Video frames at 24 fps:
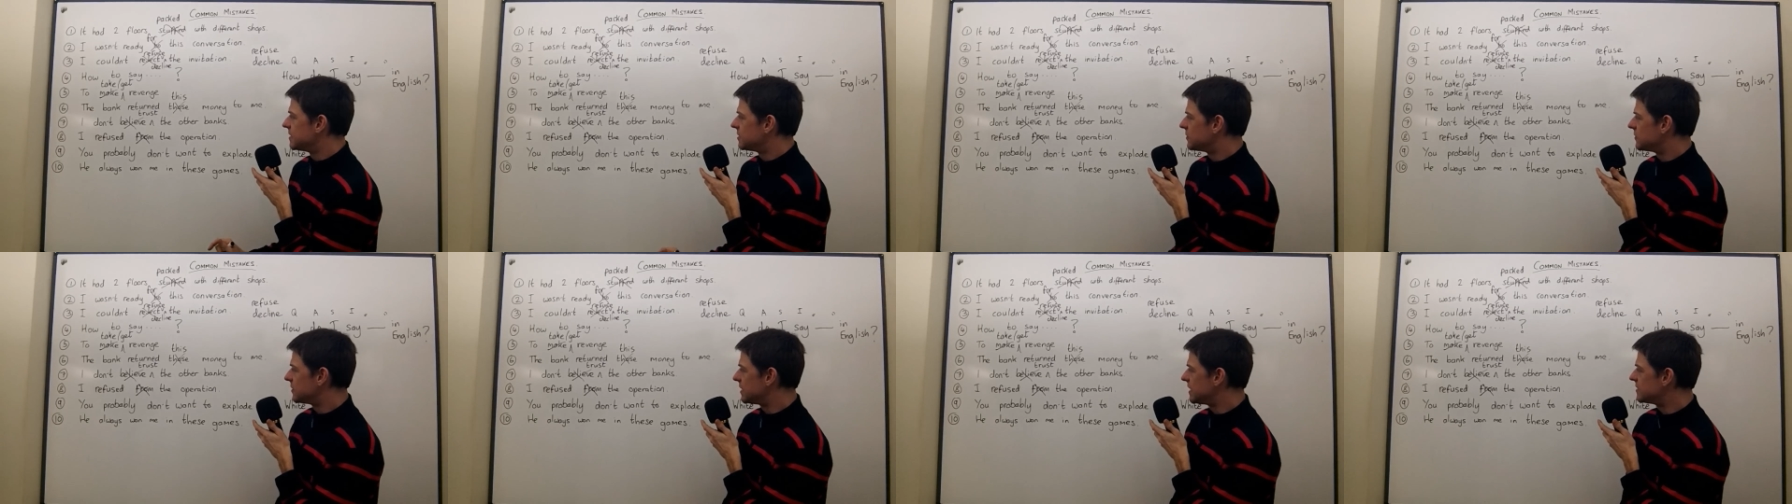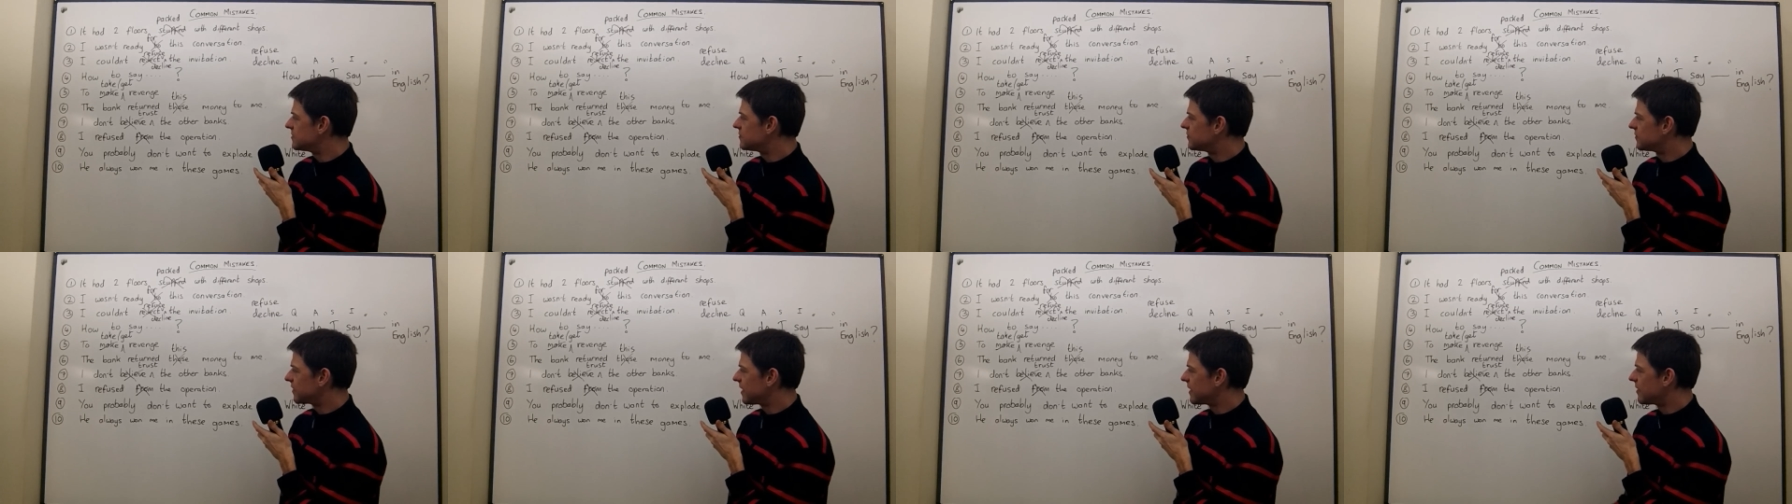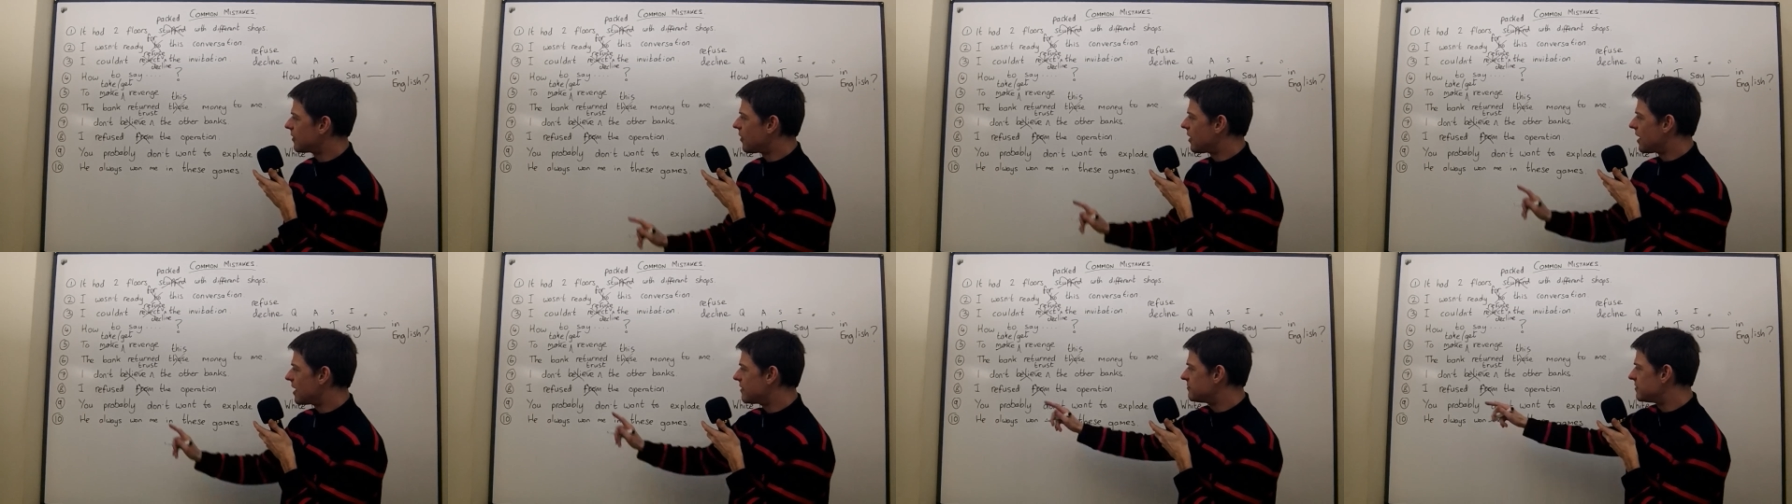You need to
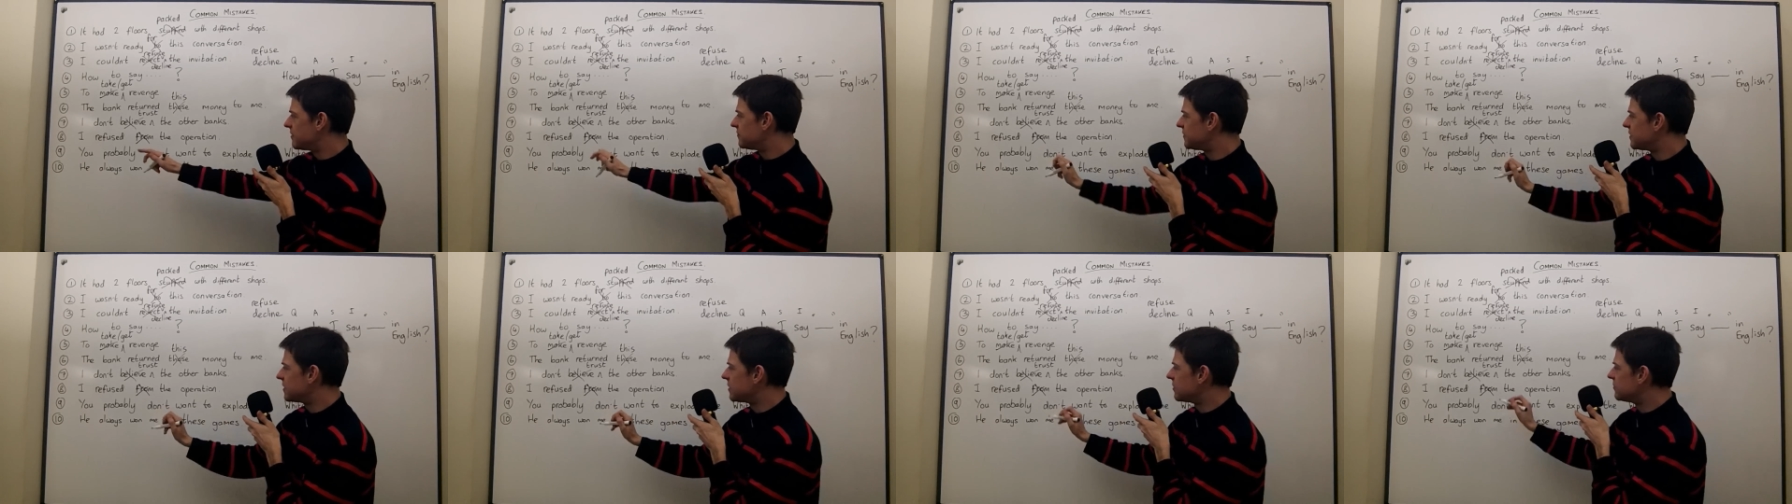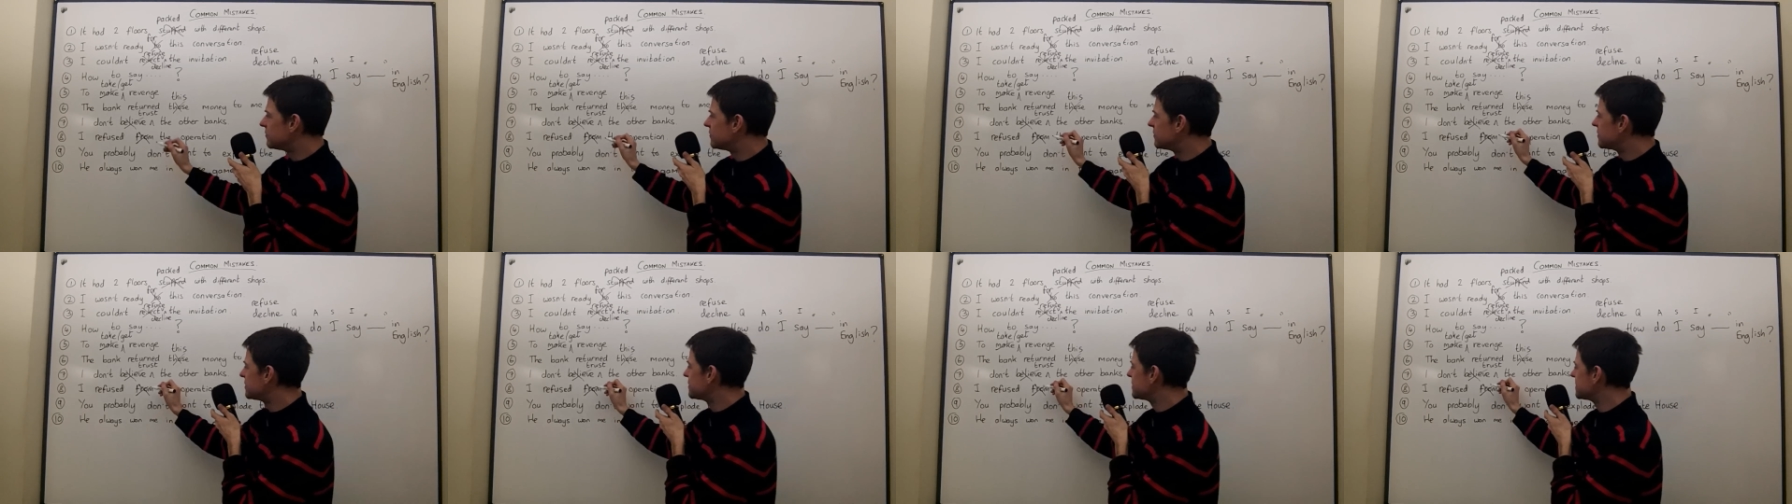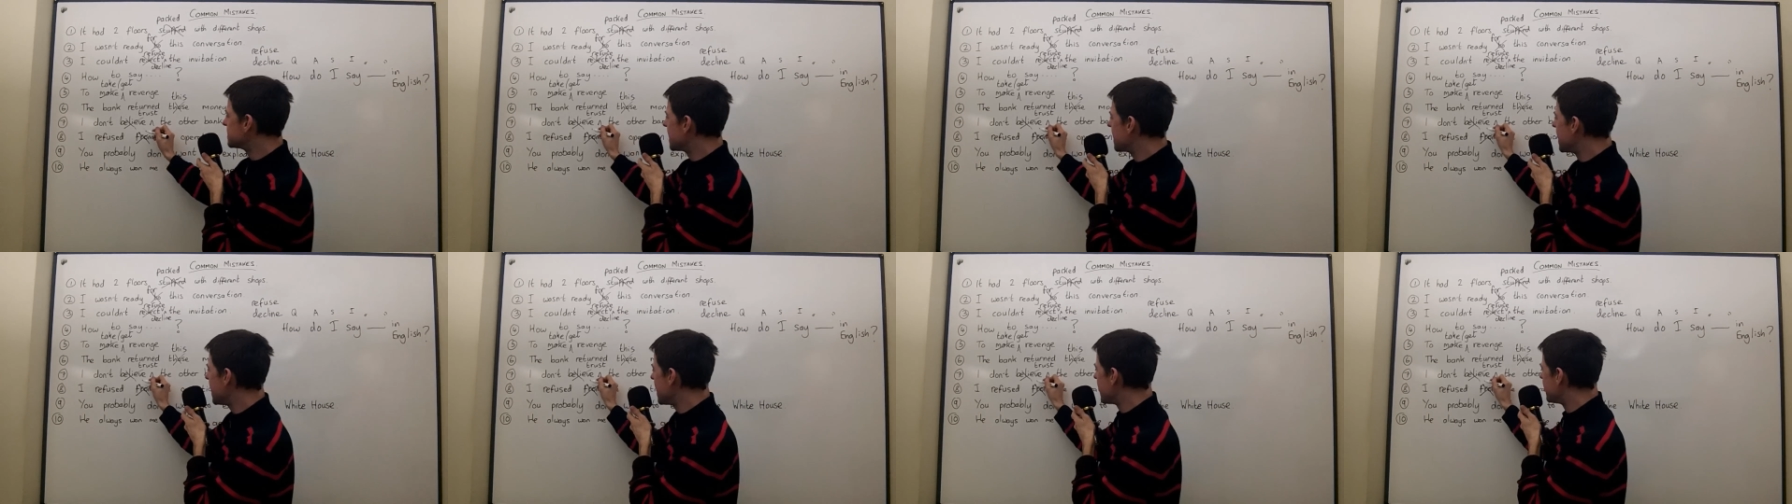say I refused to